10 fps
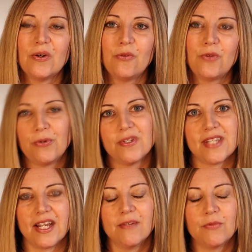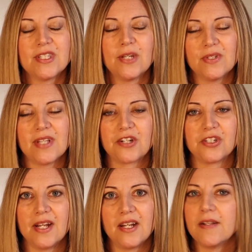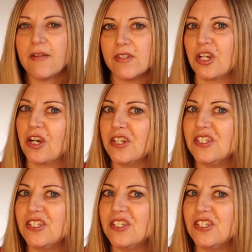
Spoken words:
well, we'll see. We'll see what's actually in it, if it's a good